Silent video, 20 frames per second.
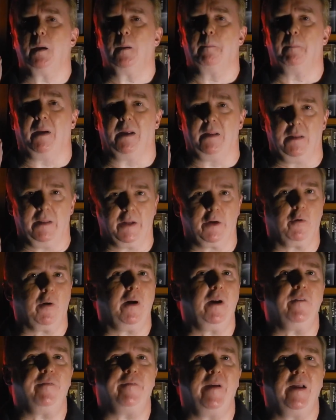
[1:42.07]
But
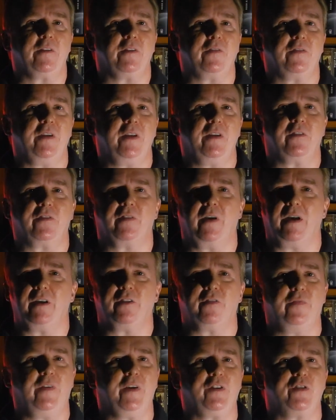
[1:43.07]
literary fantasy and
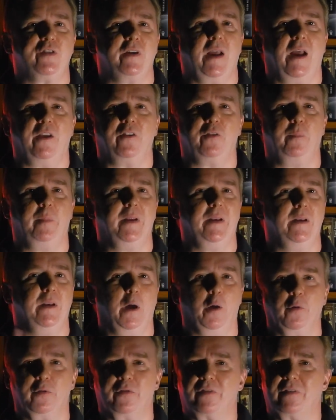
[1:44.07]
science fiction has been
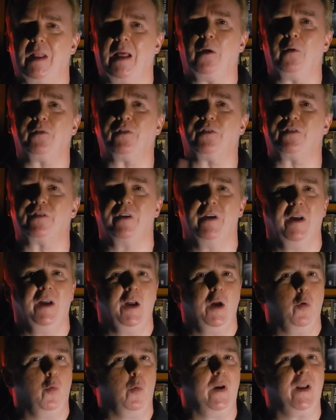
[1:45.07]
no slouch
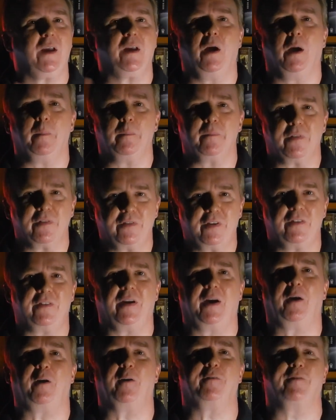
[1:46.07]
when it comes to
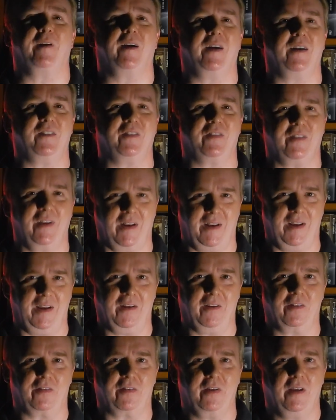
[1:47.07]
terrifying
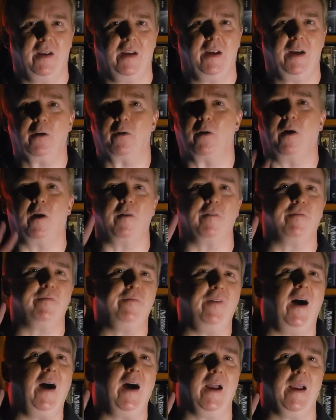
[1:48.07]
settings. Here are
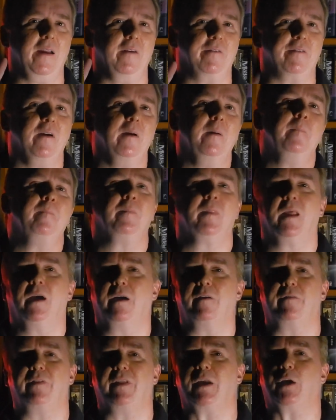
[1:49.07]
five
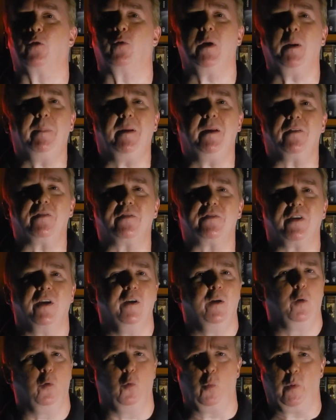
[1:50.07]
of the creepiest,
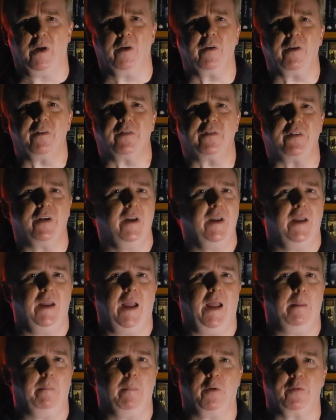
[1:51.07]
weirdest,
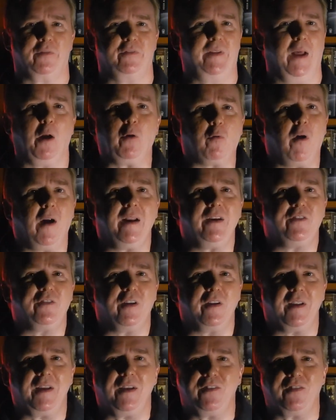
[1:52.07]
and most downright
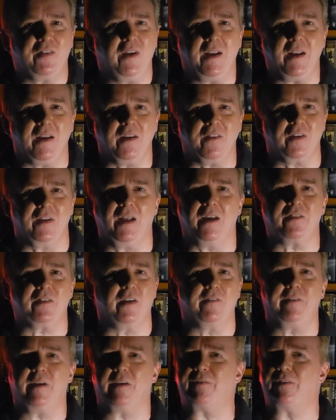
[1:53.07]
chilling settings in
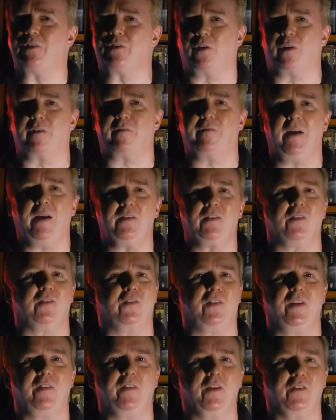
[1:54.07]
SFF and dark
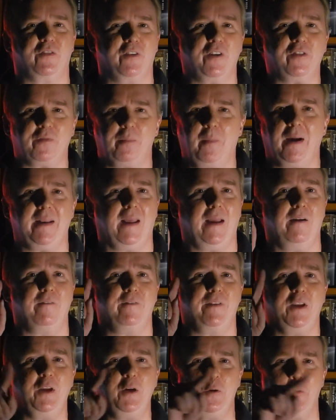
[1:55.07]
fantasy that just might
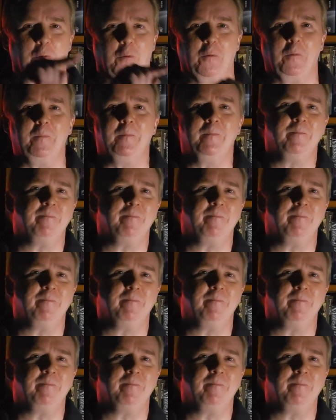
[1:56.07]
have you